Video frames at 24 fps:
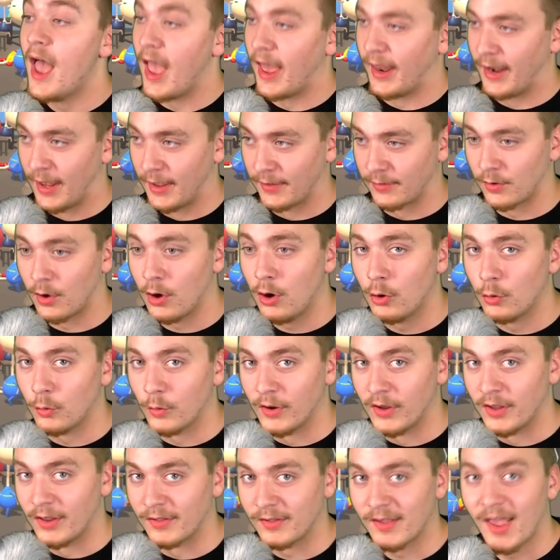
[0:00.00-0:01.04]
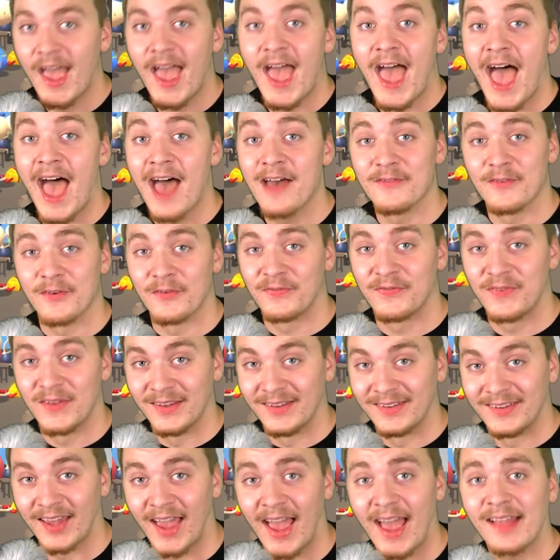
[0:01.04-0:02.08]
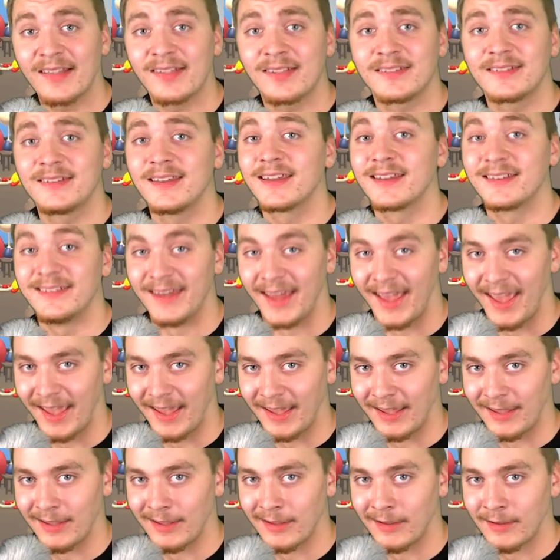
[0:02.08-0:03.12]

And as always, have a fantastic day.